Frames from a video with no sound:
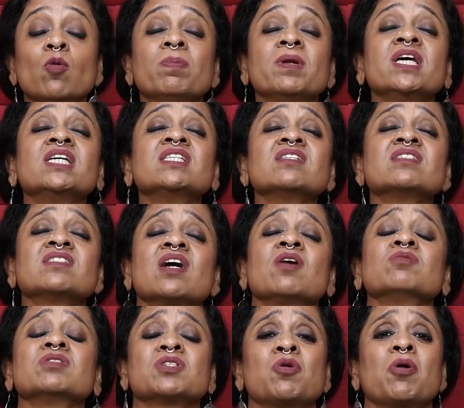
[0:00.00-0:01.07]
please, it
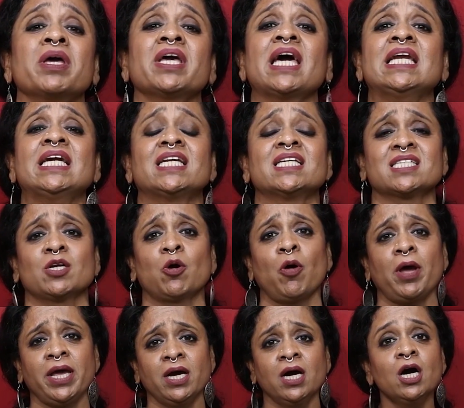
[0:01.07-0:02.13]
sounds annoying and it is
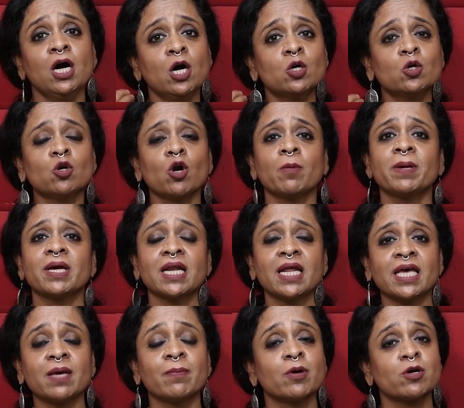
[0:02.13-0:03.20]
annoying. Do not be
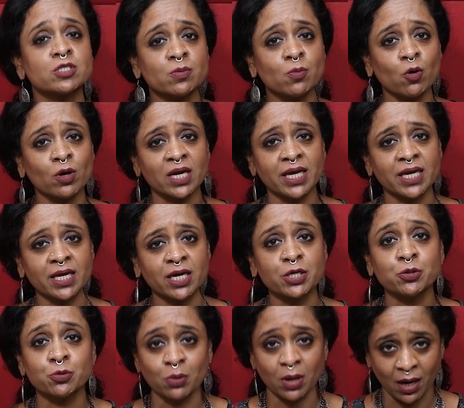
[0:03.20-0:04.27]
clingy, because the more clingier
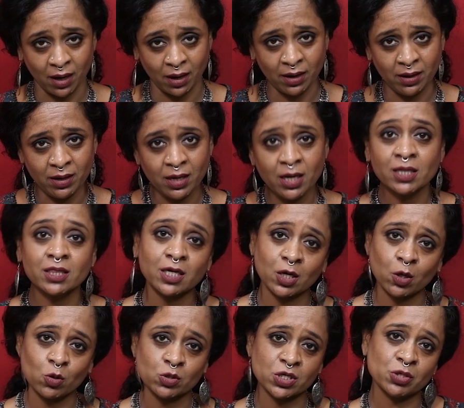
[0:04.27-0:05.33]
you are, the
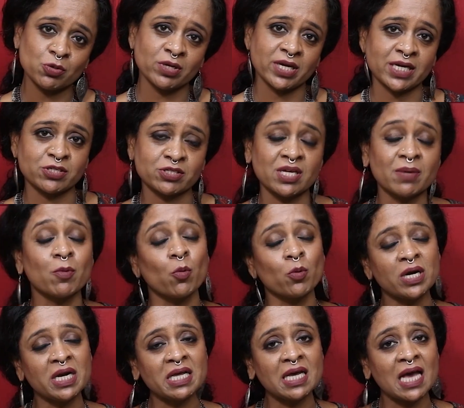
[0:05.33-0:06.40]
closer you'll get to them
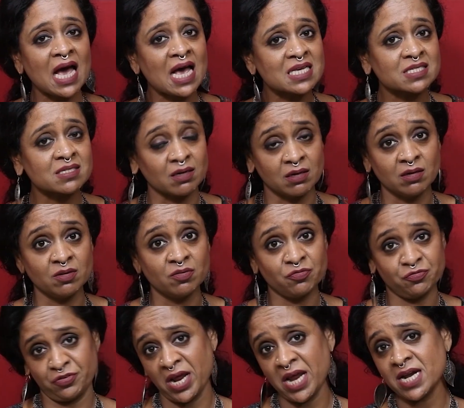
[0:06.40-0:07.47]
only as a
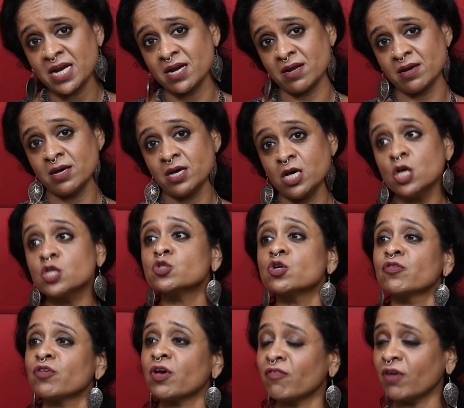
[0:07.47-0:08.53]
friend. So
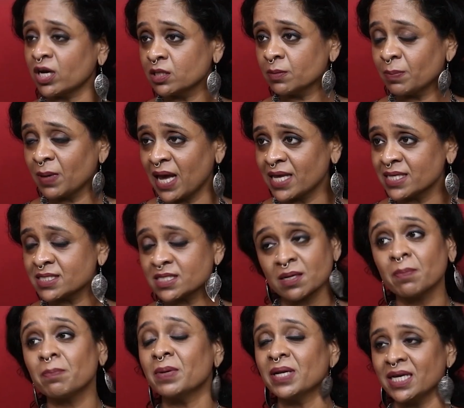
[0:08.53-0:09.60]
if you have other plans,
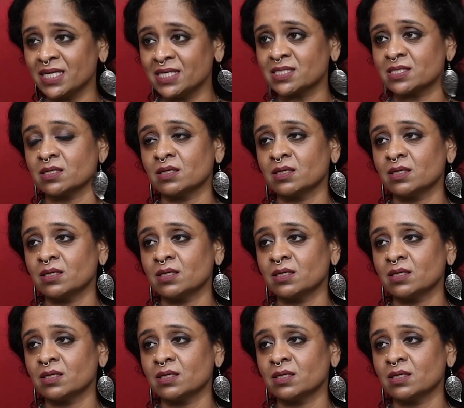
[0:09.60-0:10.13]
please